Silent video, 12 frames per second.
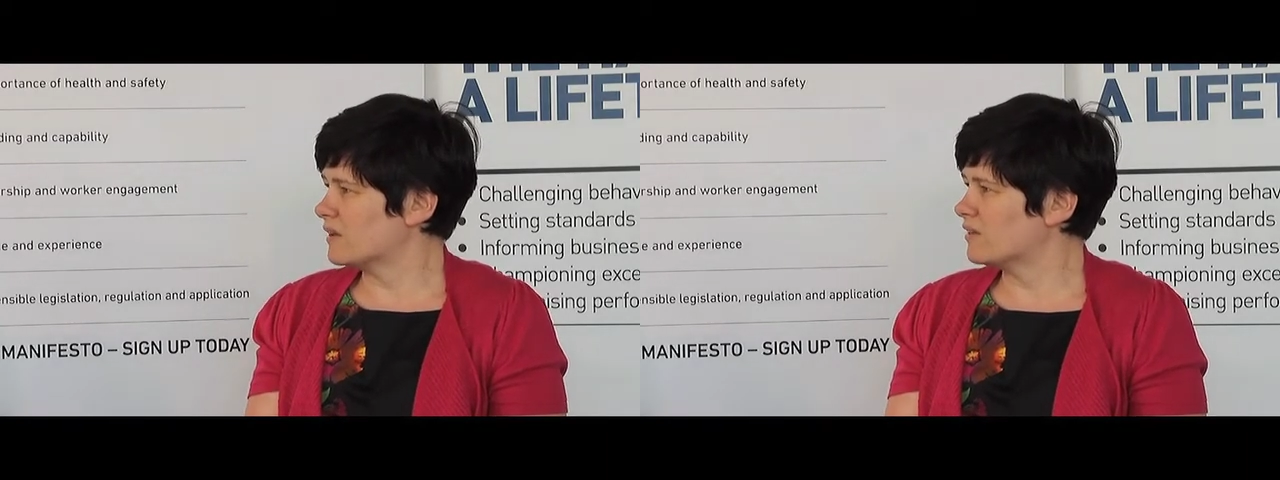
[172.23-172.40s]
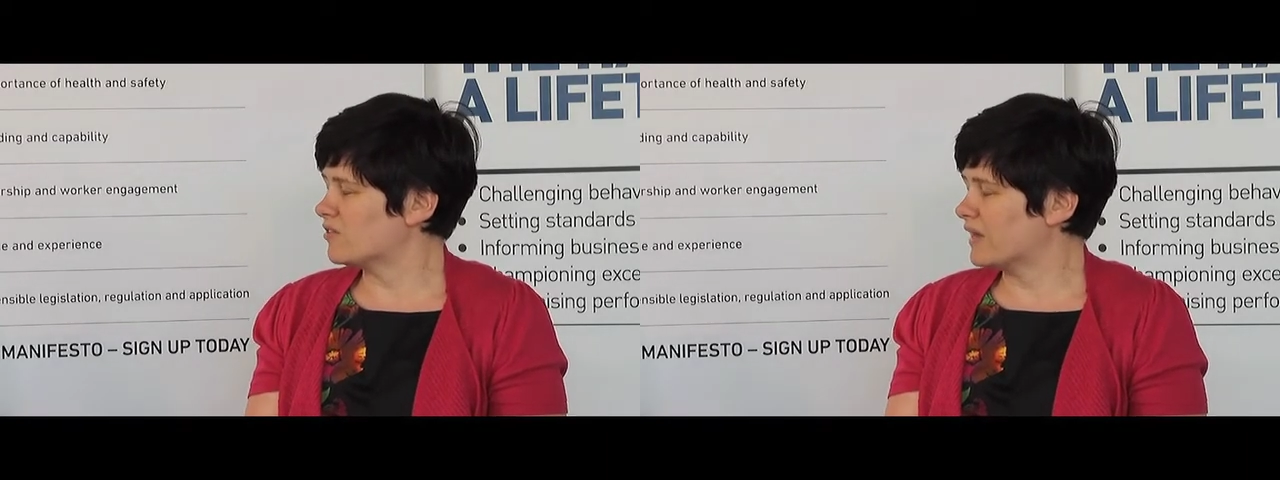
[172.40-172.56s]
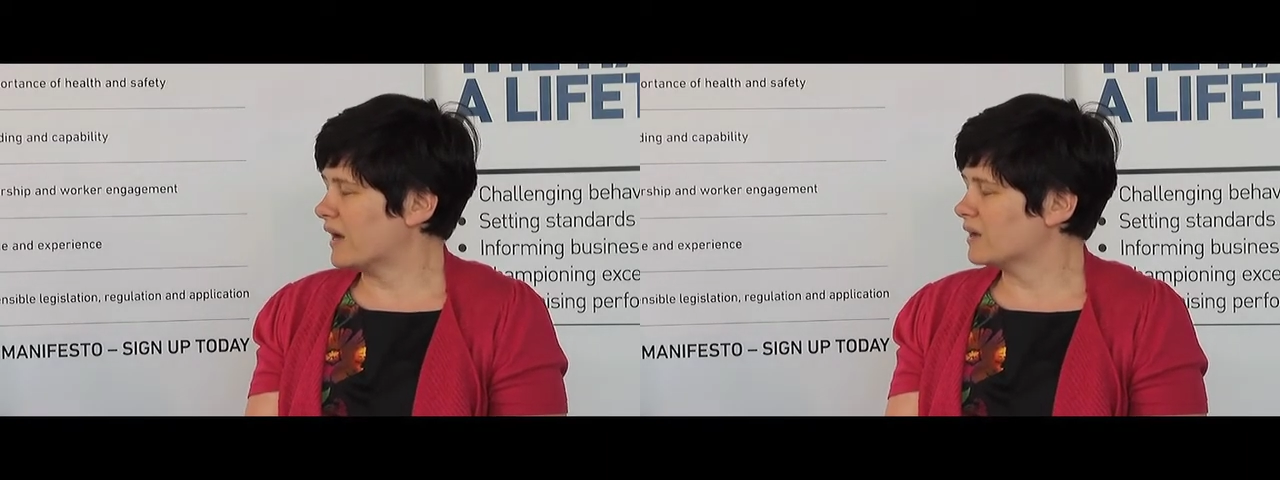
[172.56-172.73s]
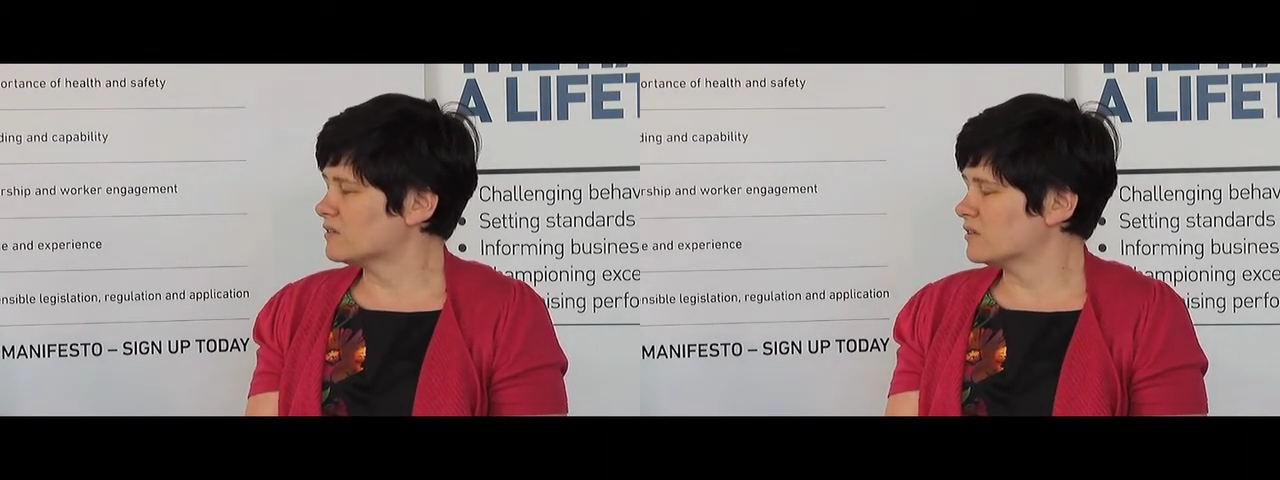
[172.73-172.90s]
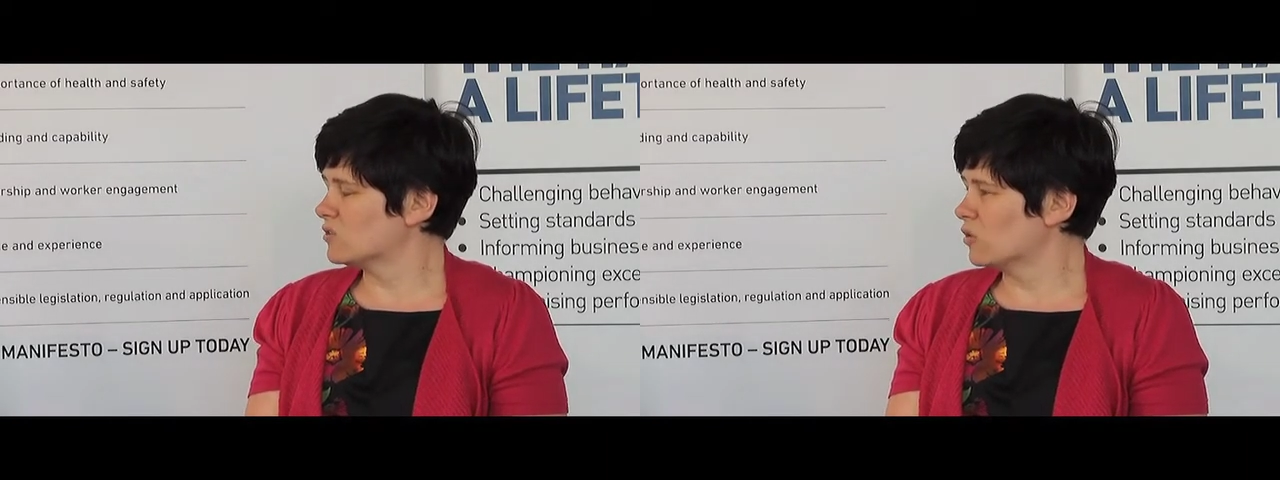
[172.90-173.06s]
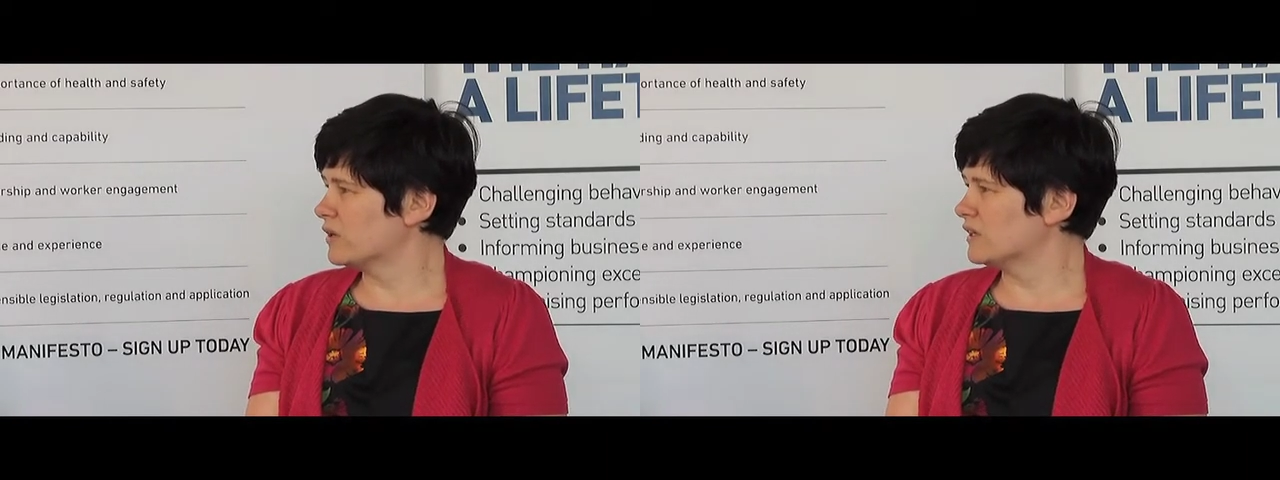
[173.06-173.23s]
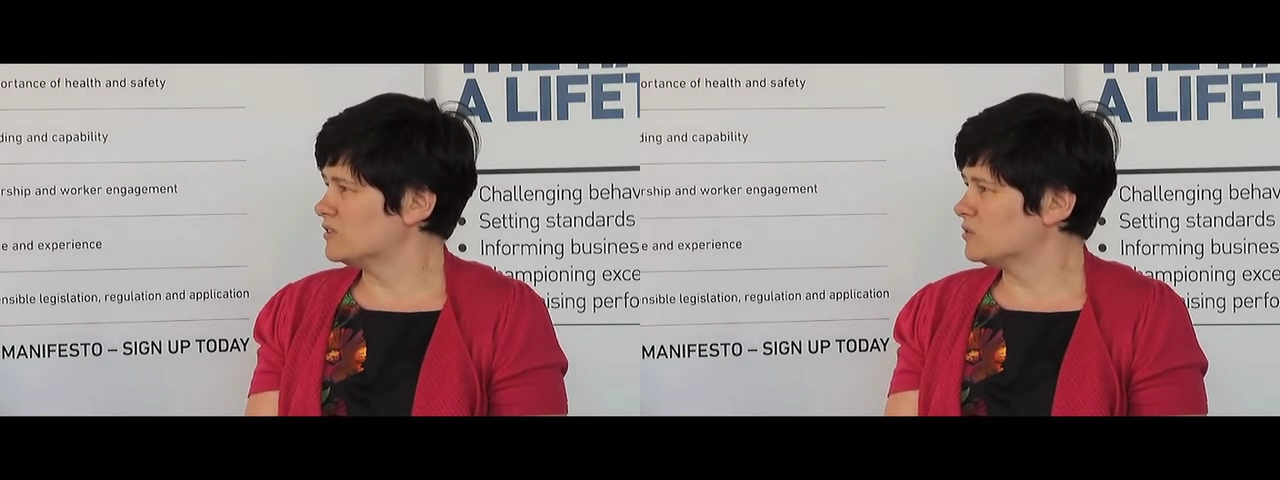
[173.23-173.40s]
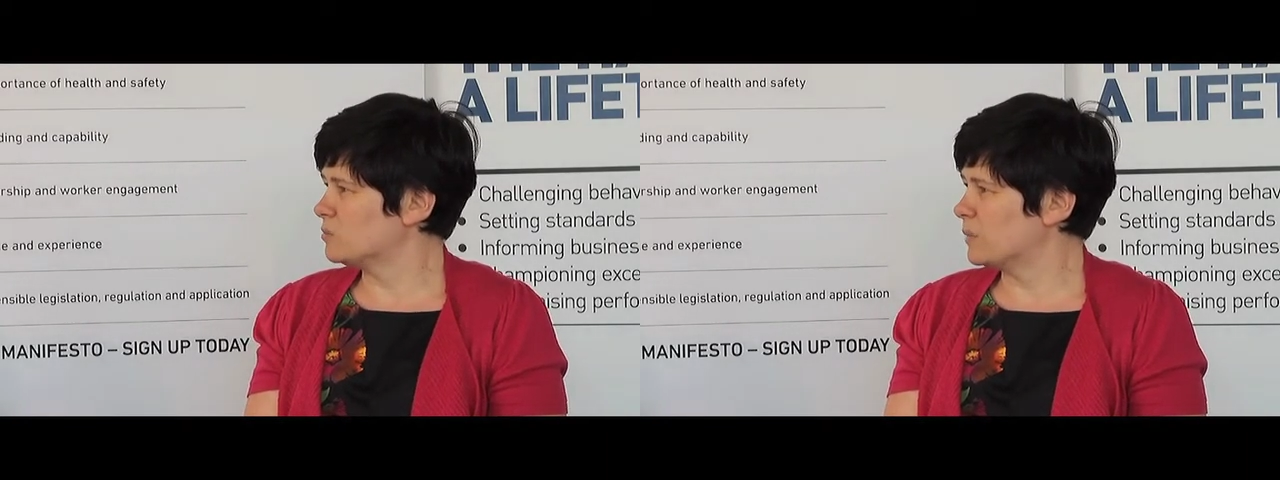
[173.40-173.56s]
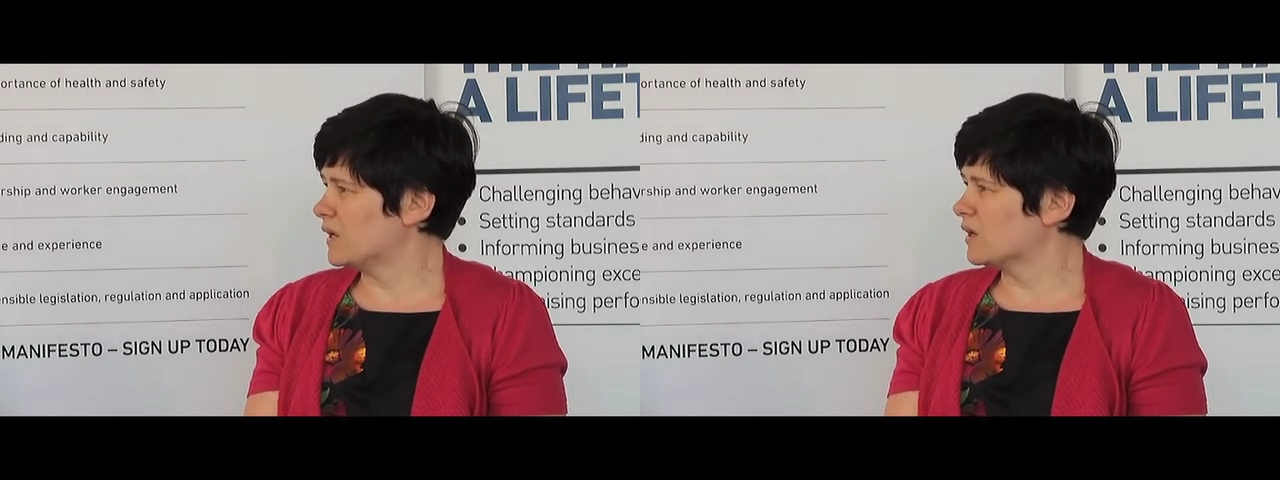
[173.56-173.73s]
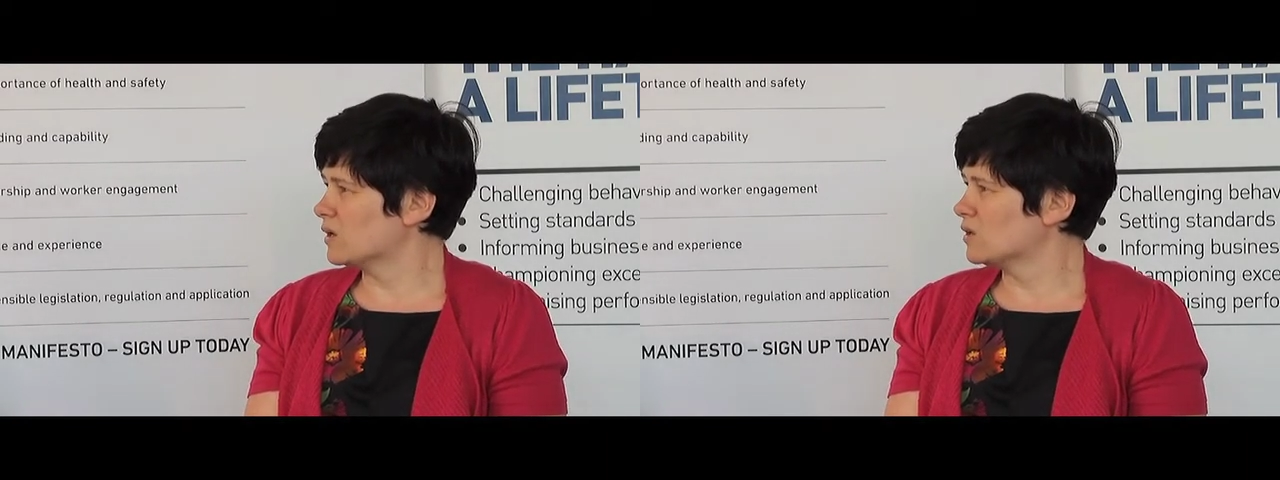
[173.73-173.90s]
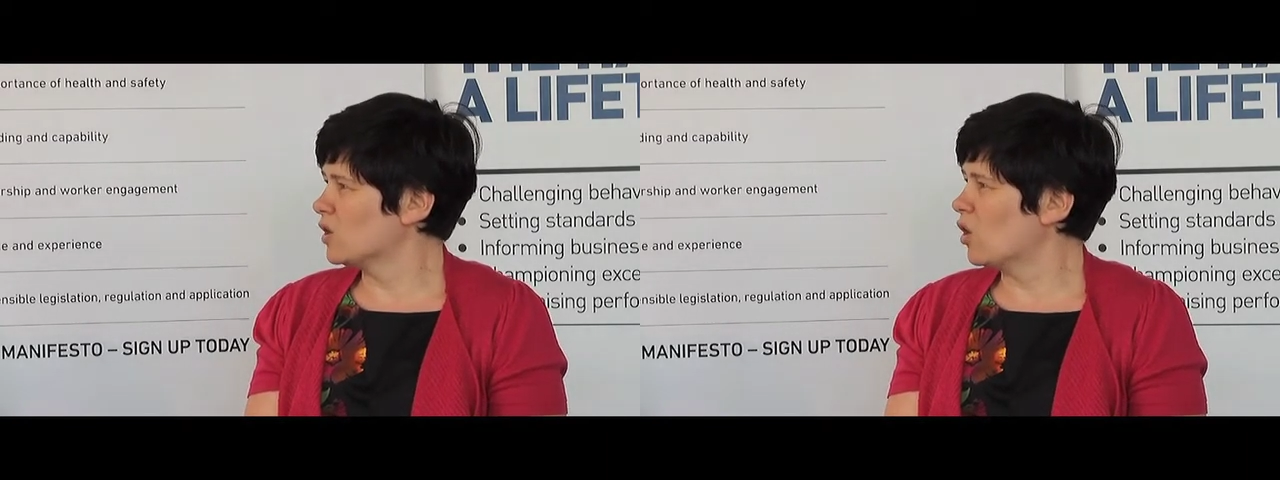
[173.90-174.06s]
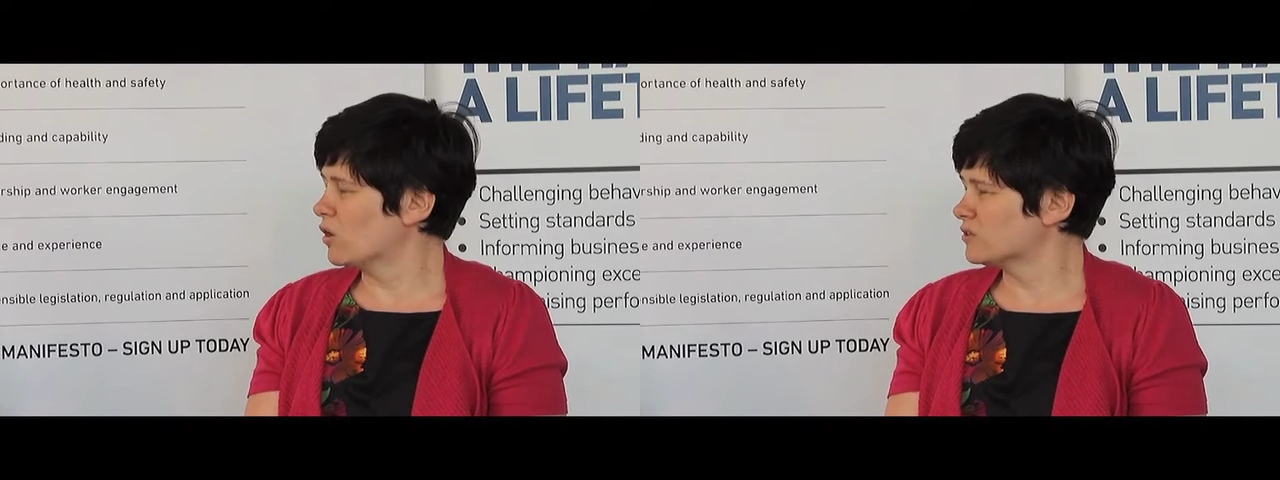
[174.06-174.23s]
is that knowledge being
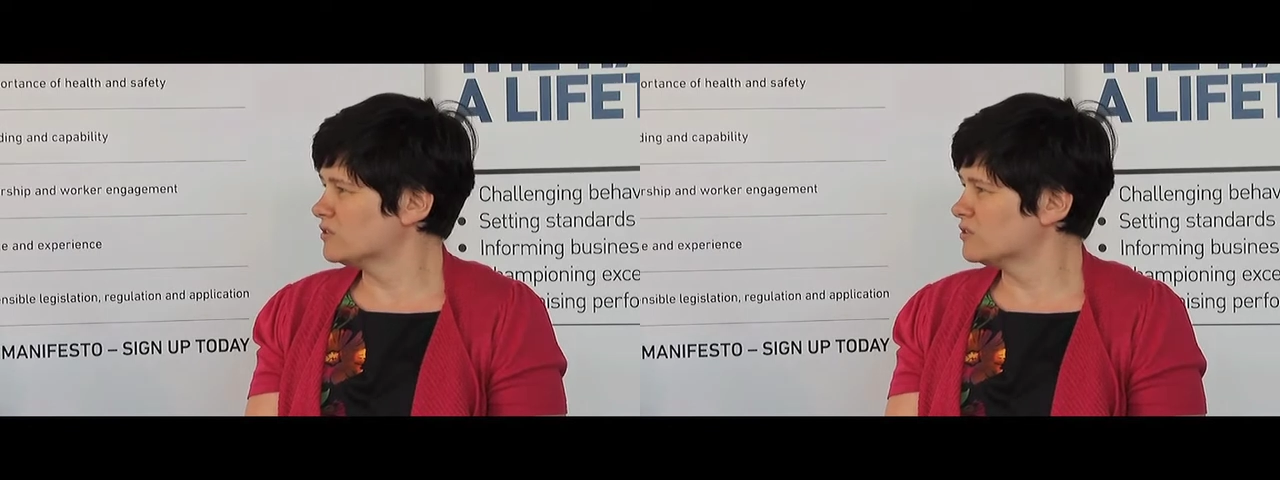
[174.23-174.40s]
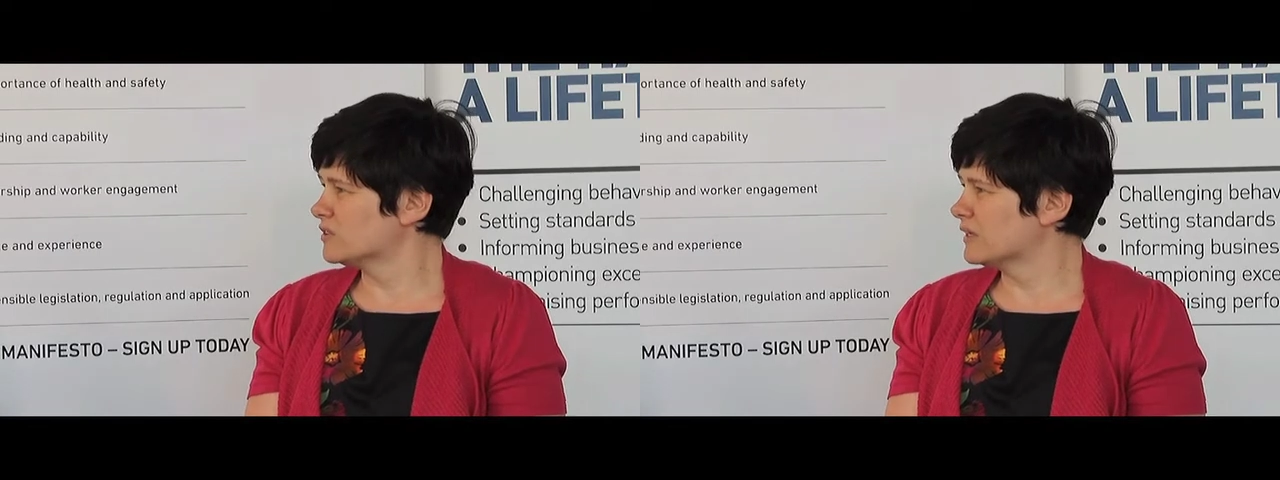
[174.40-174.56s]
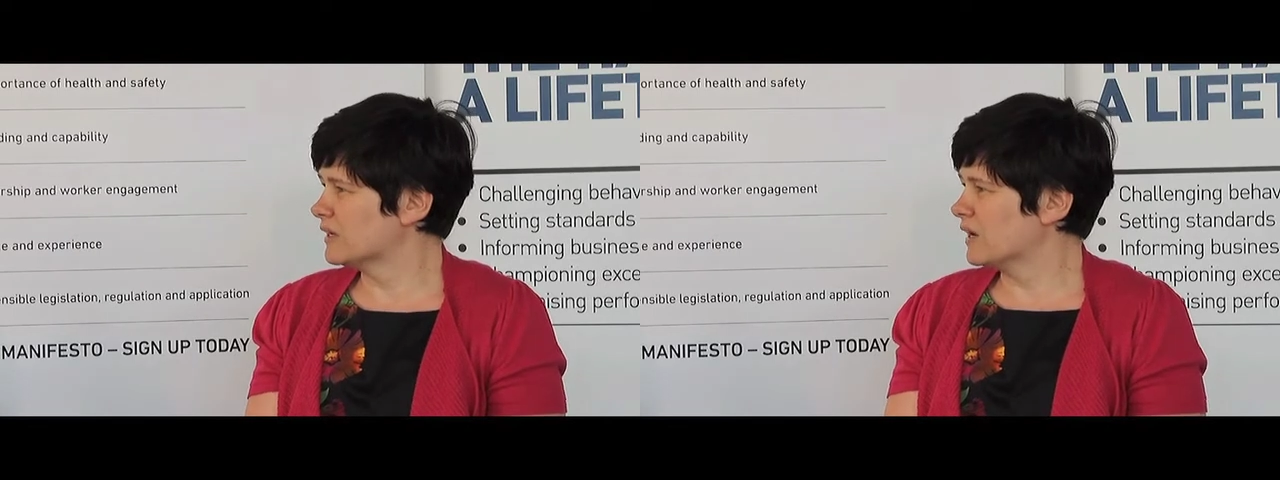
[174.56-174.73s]
lost